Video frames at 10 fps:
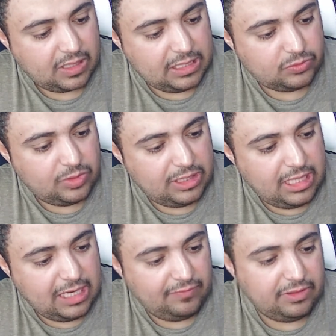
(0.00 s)
as we
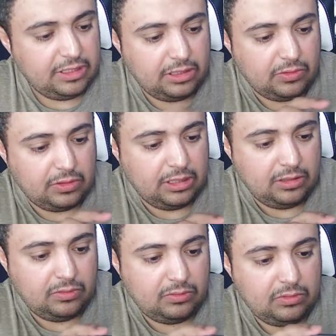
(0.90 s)
have it here
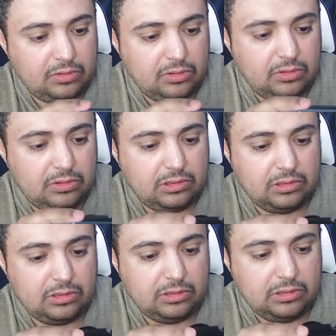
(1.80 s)
now,
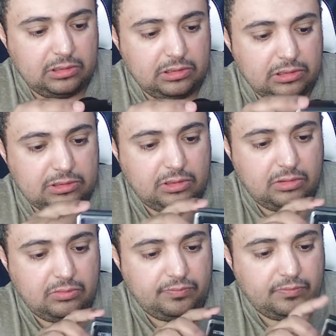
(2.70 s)
so